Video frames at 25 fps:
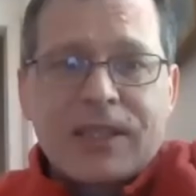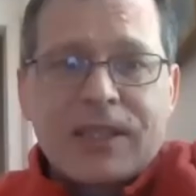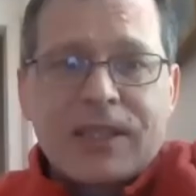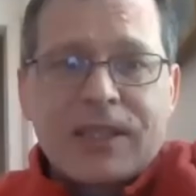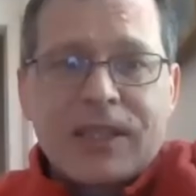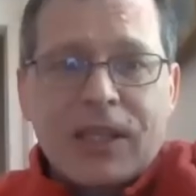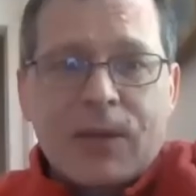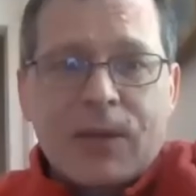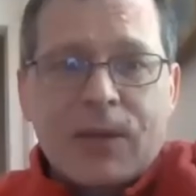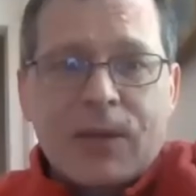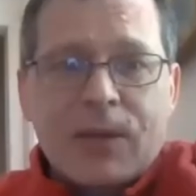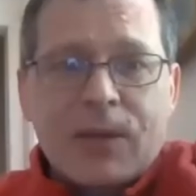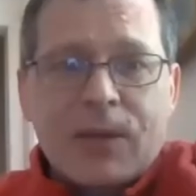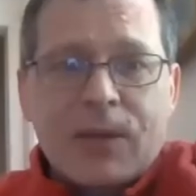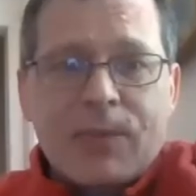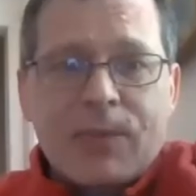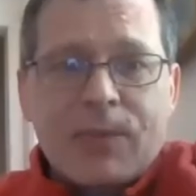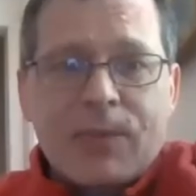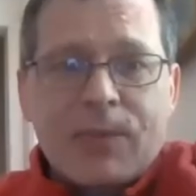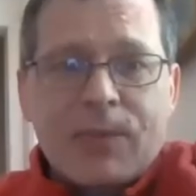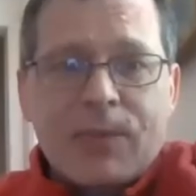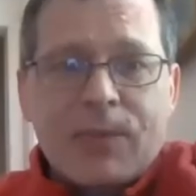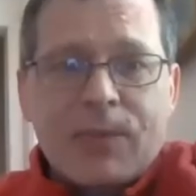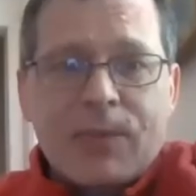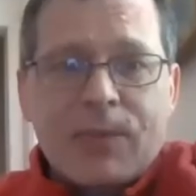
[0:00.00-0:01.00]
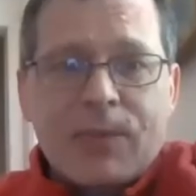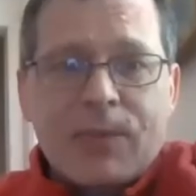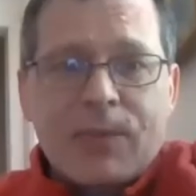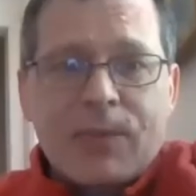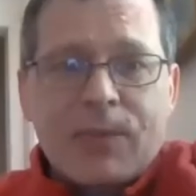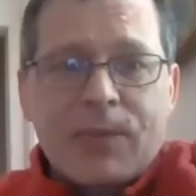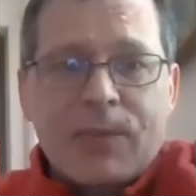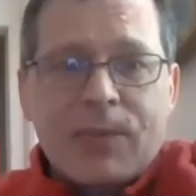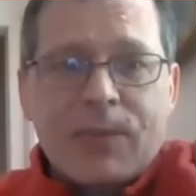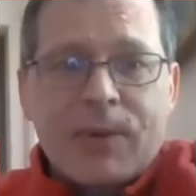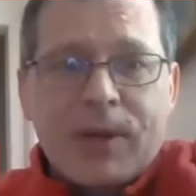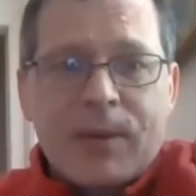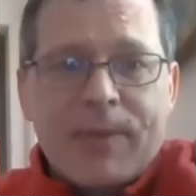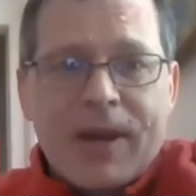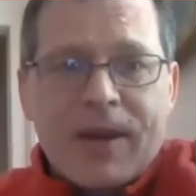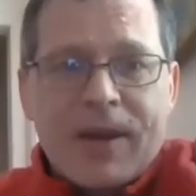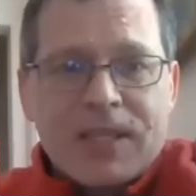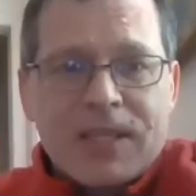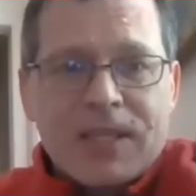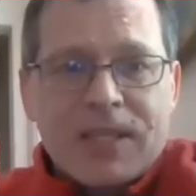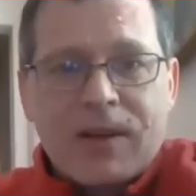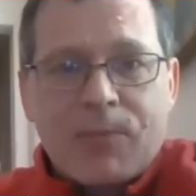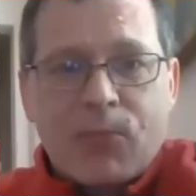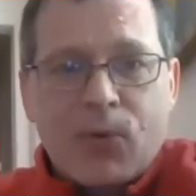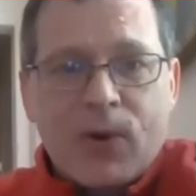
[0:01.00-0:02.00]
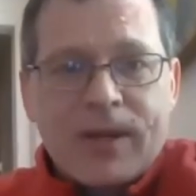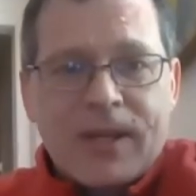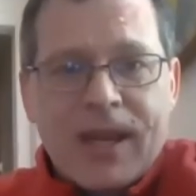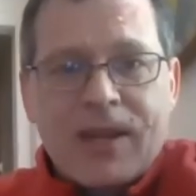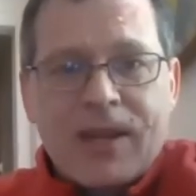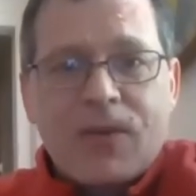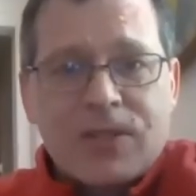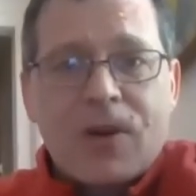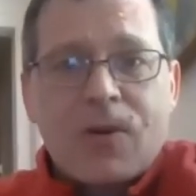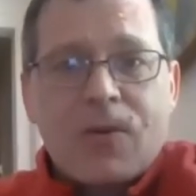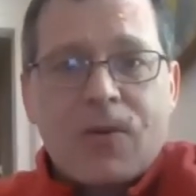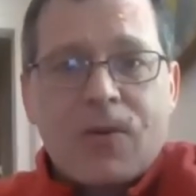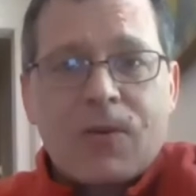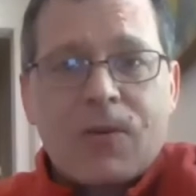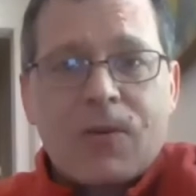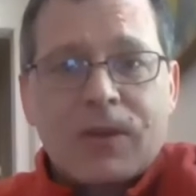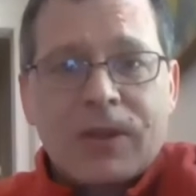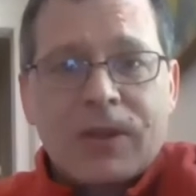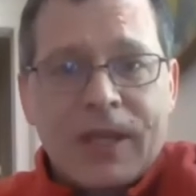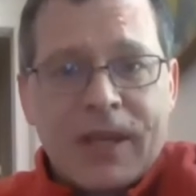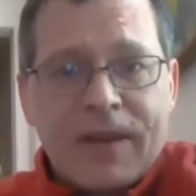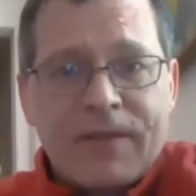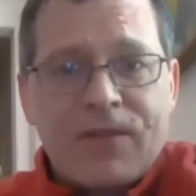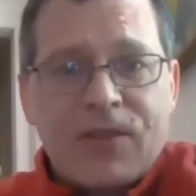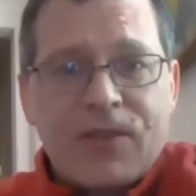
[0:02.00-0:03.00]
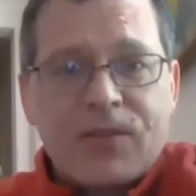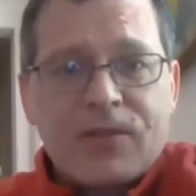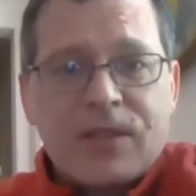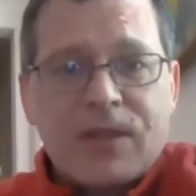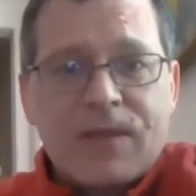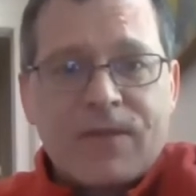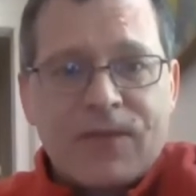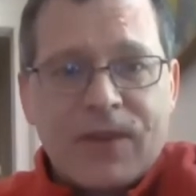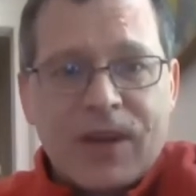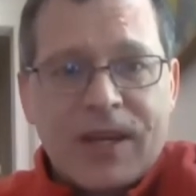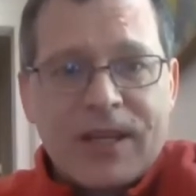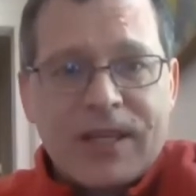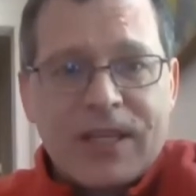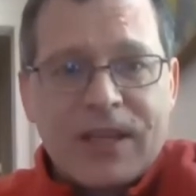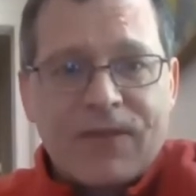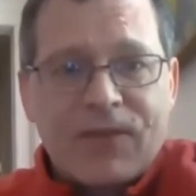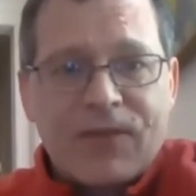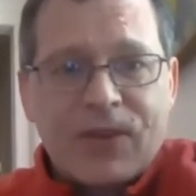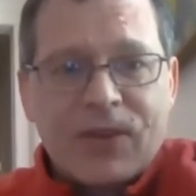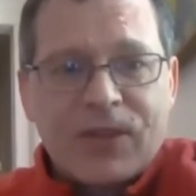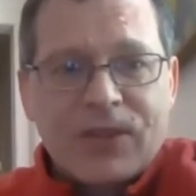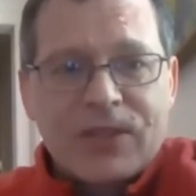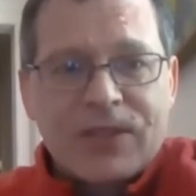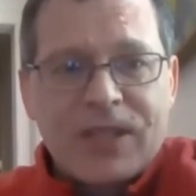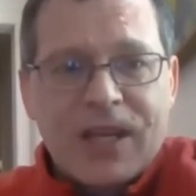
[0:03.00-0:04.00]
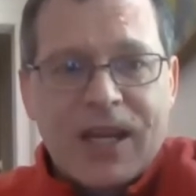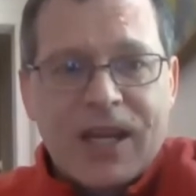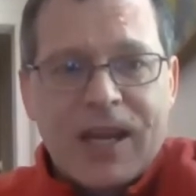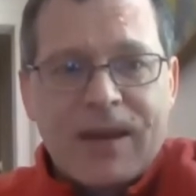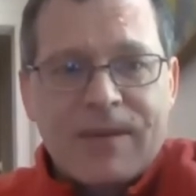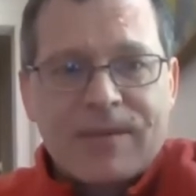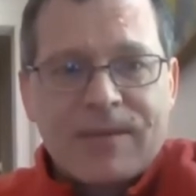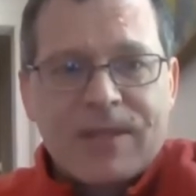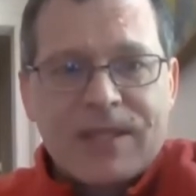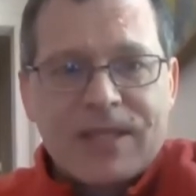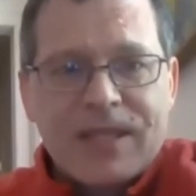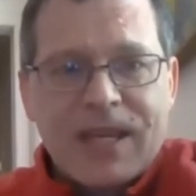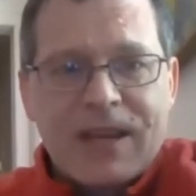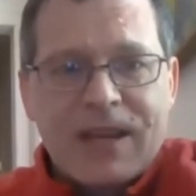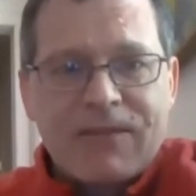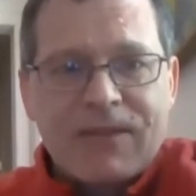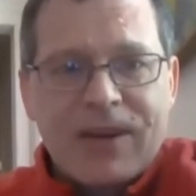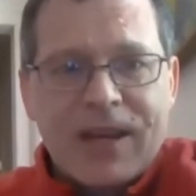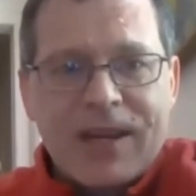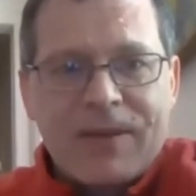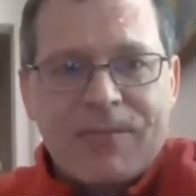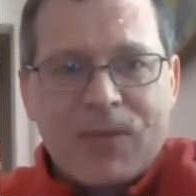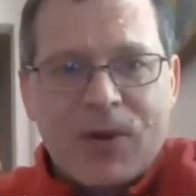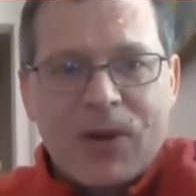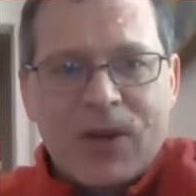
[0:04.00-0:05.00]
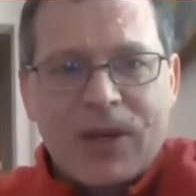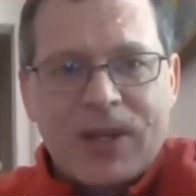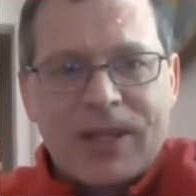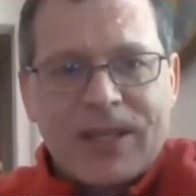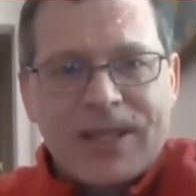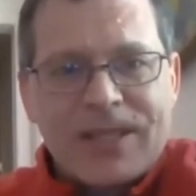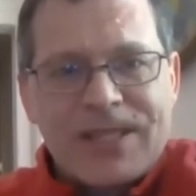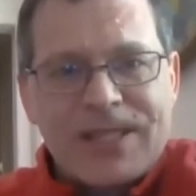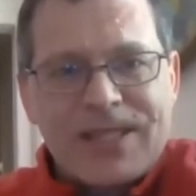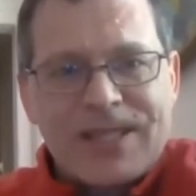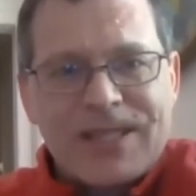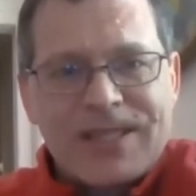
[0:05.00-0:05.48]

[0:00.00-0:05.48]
person, Pierre de Bourdeille, who also lived through some very difficult times. Is that right, Marcus?